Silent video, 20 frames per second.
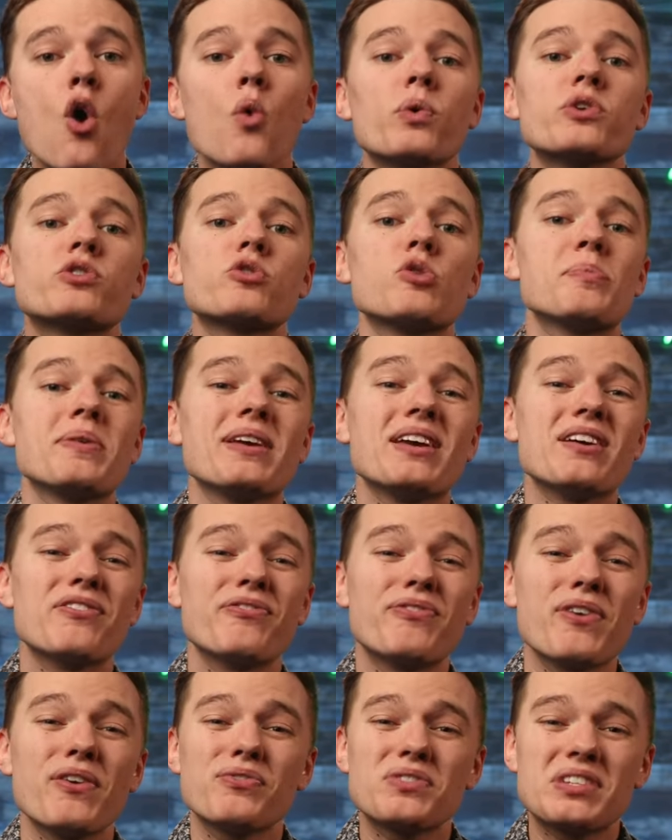which would be
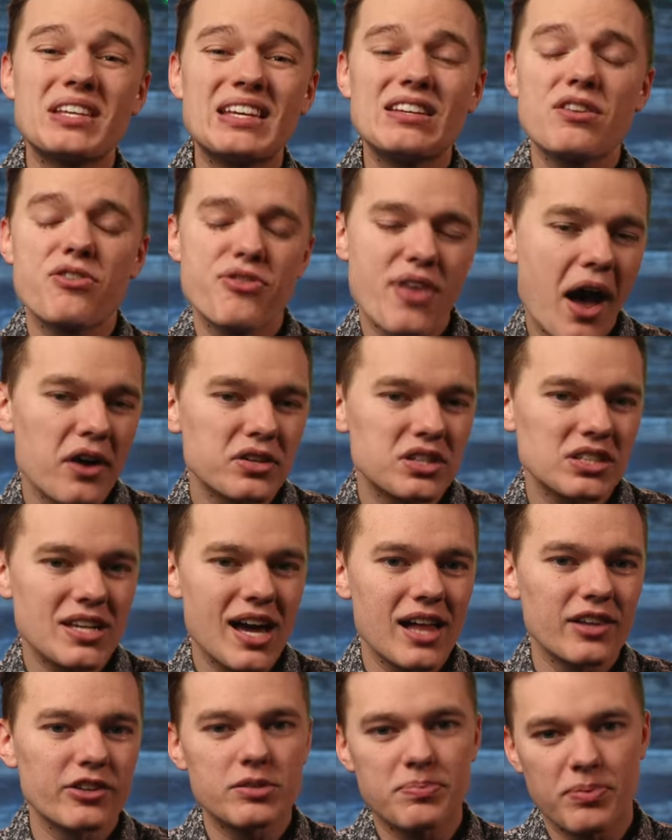
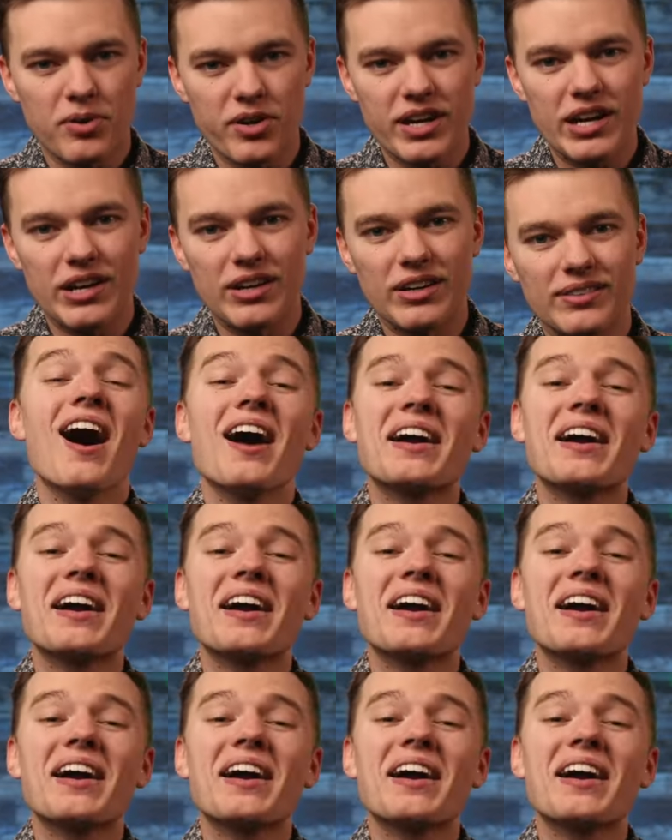$15,000 per year.